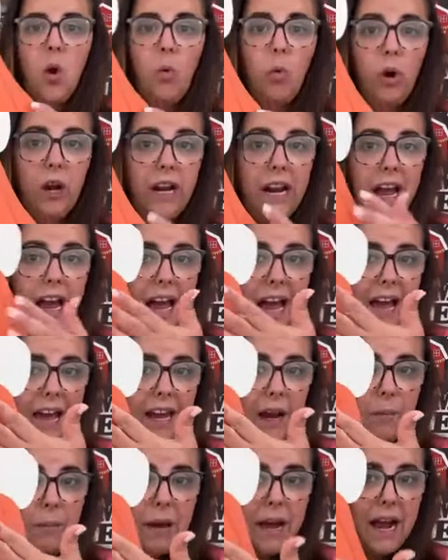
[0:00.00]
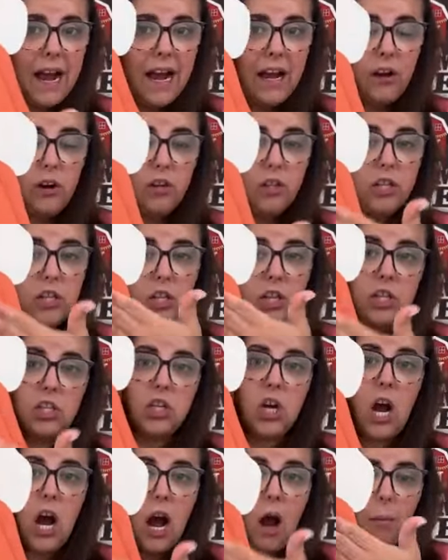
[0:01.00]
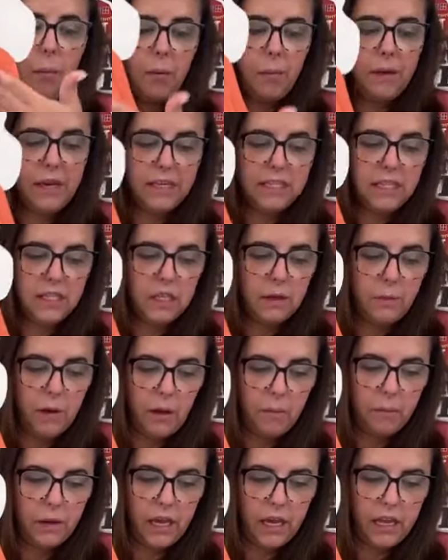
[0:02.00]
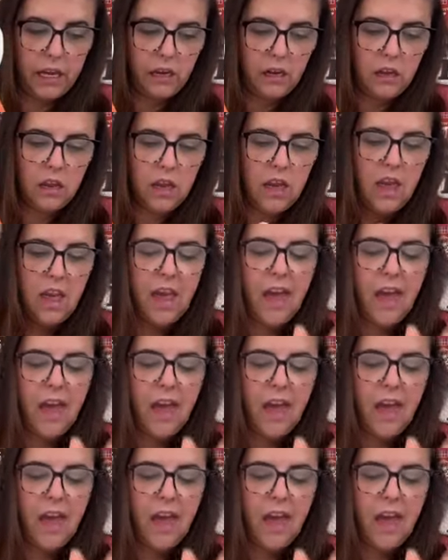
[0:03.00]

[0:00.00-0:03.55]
We're gonna add a pattern to the top piece of the pumpkin,